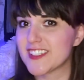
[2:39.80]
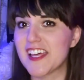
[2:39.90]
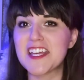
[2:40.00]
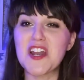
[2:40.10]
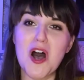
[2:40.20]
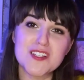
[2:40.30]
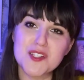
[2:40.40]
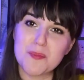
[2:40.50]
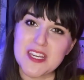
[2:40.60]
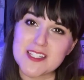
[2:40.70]
It can
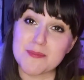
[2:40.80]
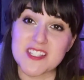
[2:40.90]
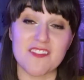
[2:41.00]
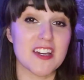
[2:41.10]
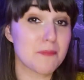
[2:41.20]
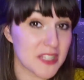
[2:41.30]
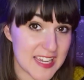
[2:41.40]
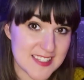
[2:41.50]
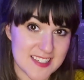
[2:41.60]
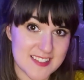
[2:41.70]
also be specific
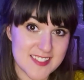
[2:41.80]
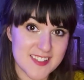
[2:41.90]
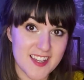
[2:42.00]
places.